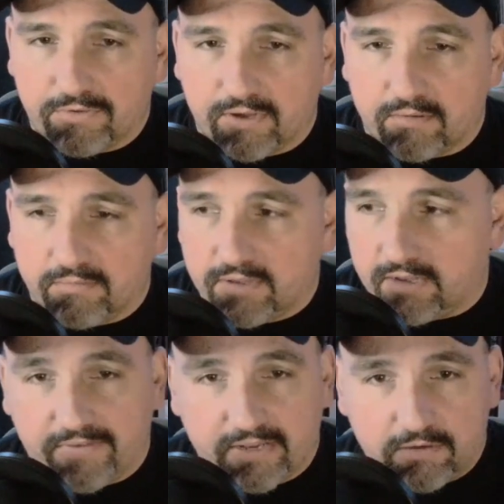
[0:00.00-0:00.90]
So
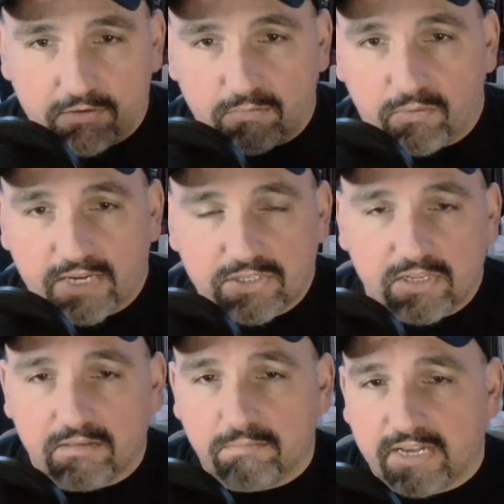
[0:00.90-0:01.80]
if any of you
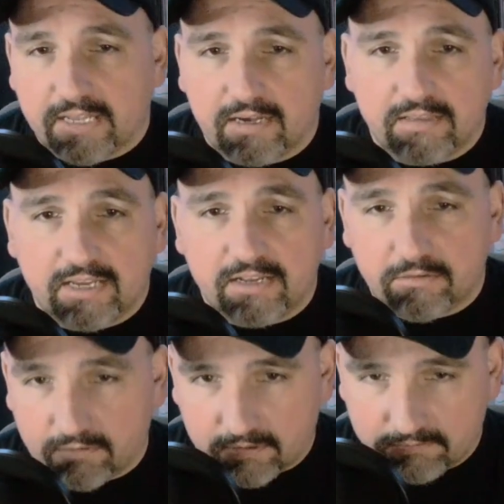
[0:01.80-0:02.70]
watching my content
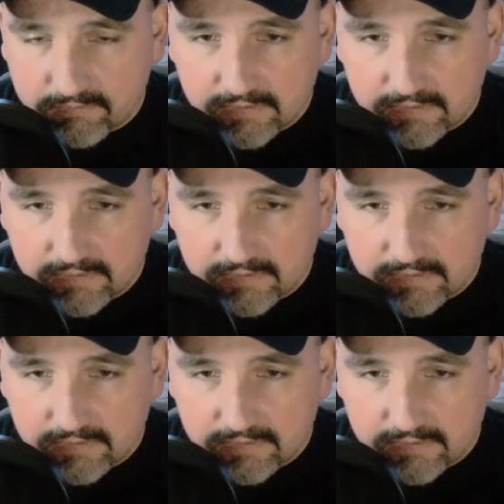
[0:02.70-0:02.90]
or, or